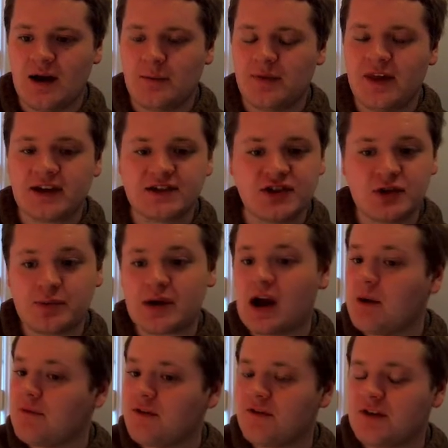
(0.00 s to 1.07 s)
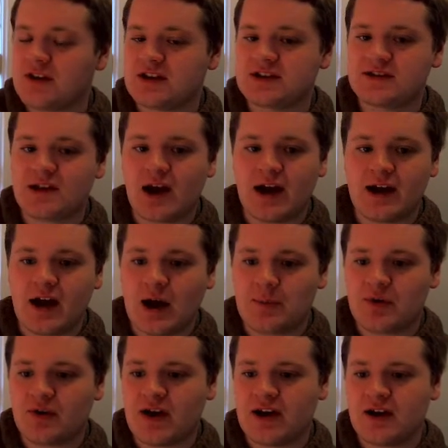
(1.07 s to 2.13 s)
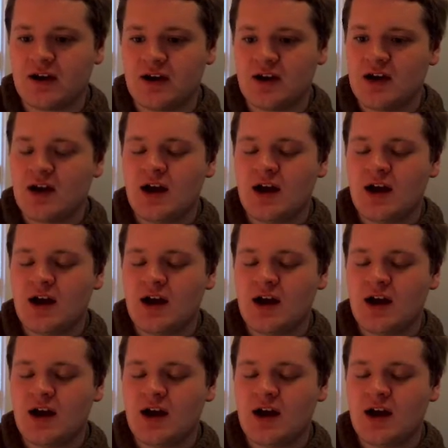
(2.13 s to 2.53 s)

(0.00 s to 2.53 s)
That's super helpful for the slide operator.